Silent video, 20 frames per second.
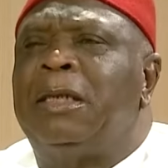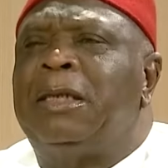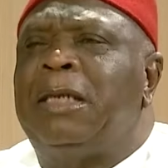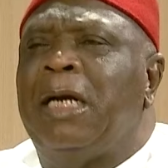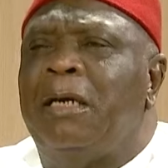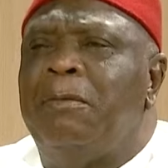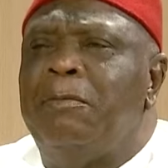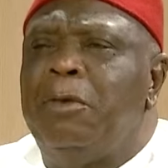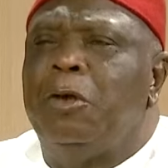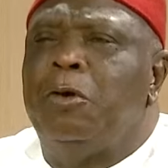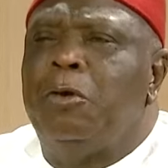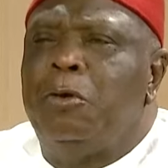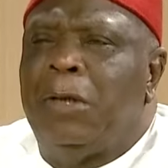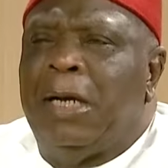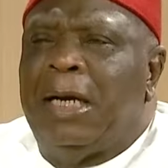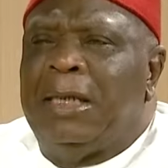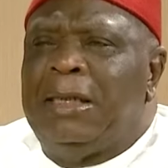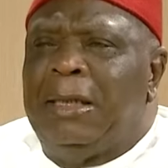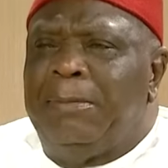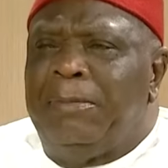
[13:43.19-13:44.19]
Tell me who
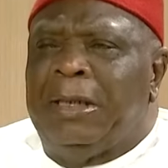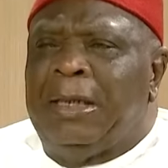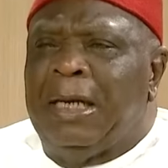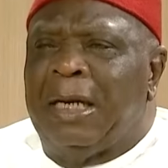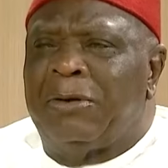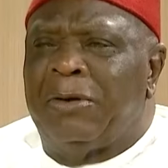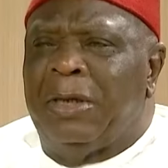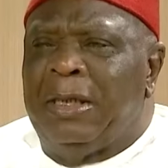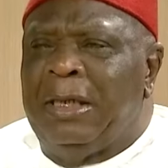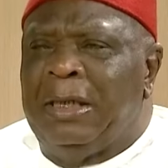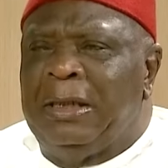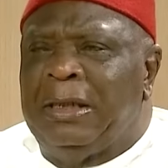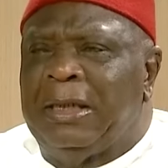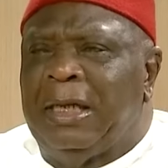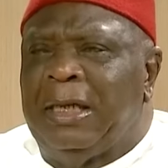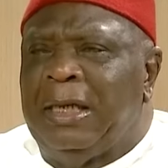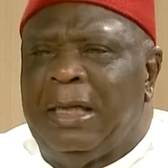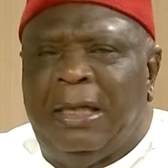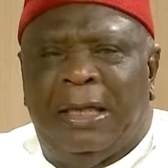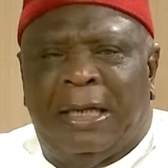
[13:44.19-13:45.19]
has a better
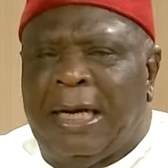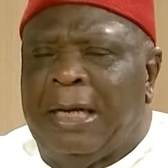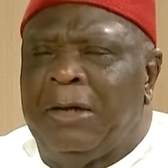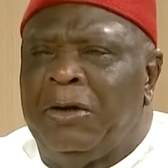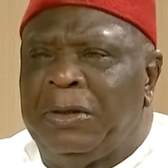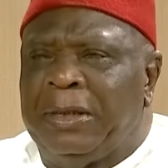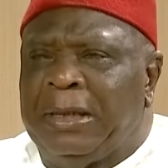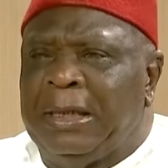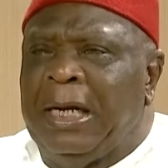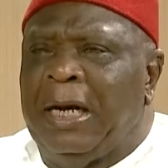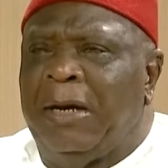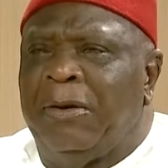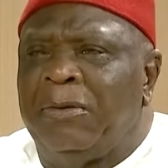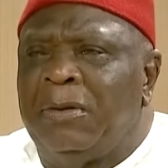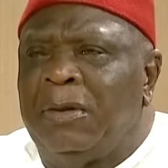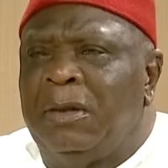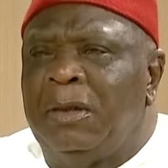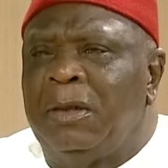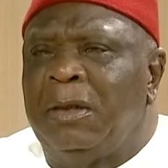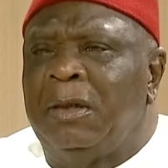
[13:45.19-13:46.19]
credential that they cannot sit down
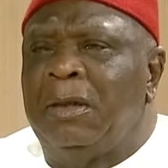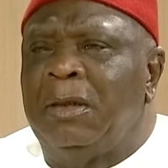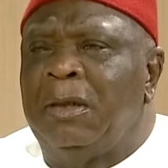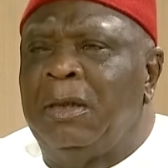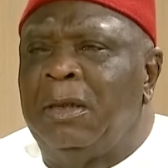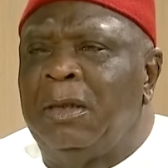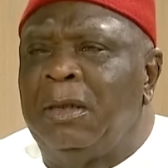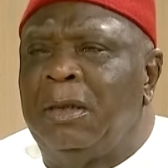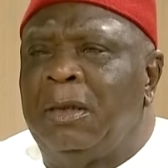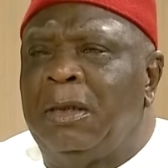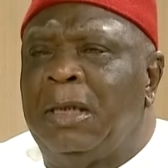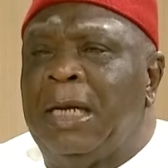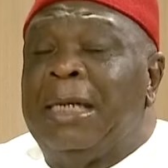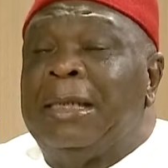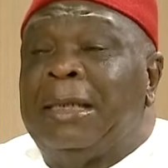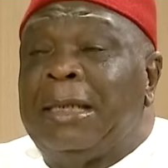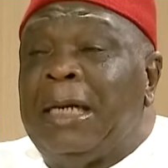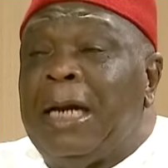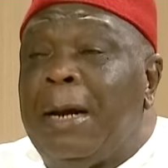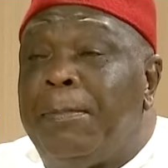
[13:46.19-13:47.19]

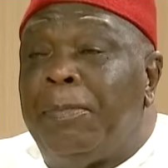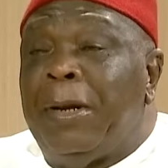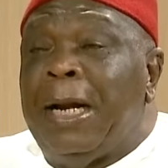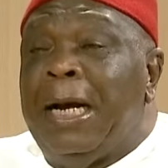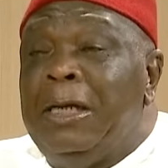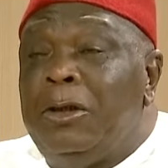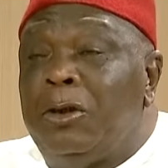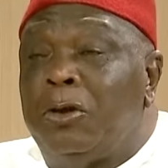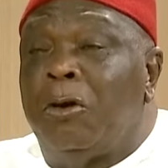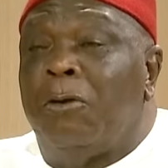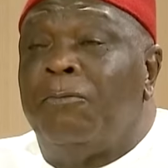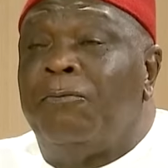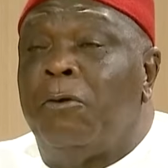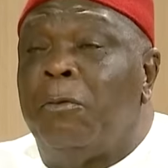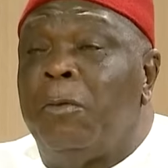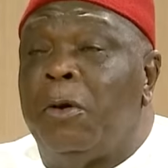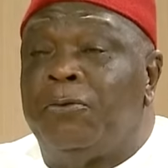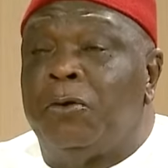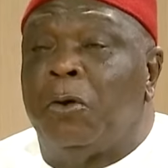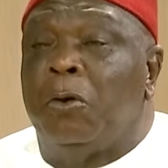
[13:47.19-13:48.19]
and start applying some
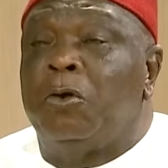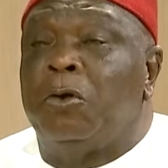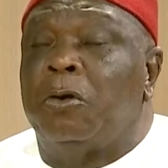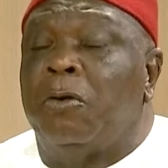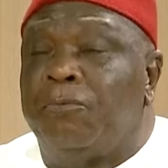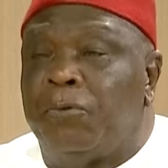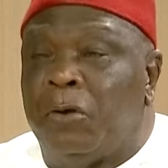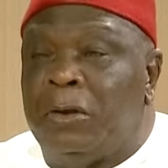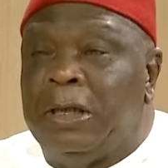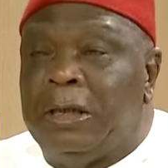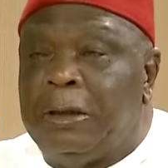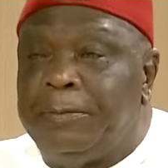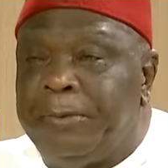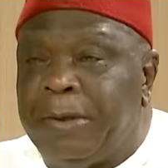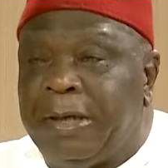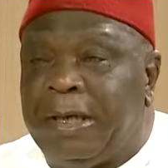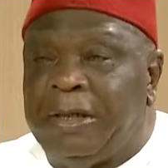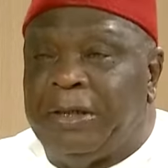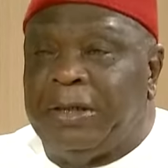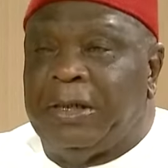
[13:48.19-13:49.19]
form of solution from the
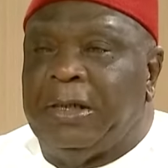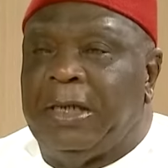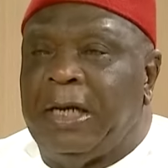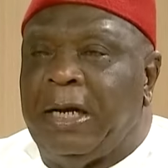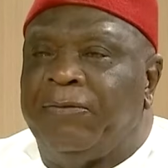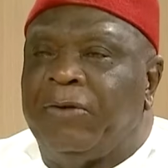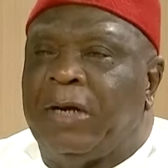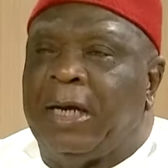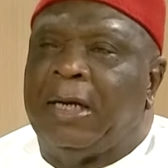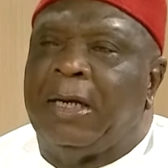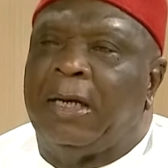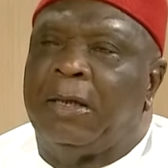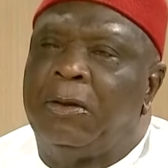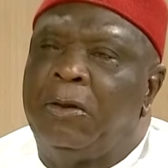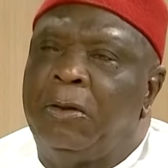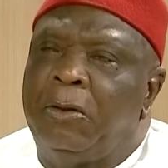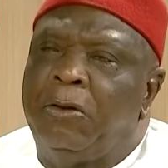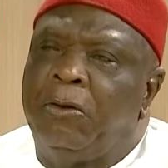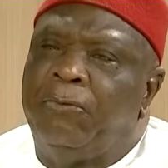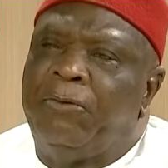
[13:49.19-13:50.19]
experiences they have gathered
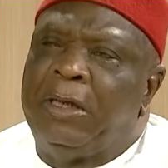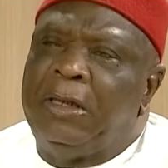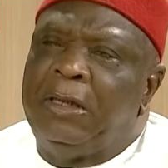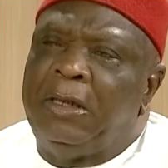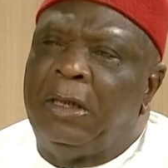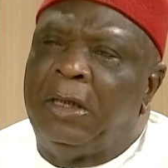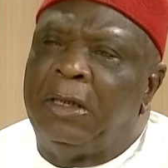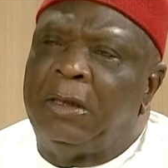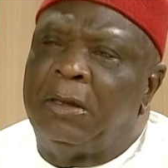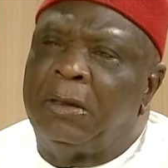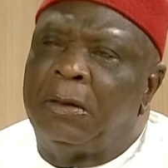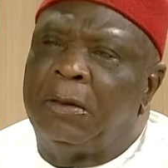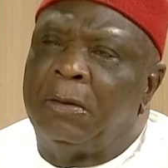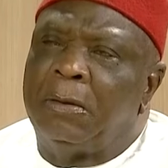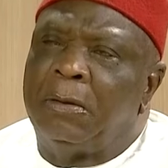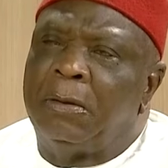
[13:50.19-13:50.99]
over the years.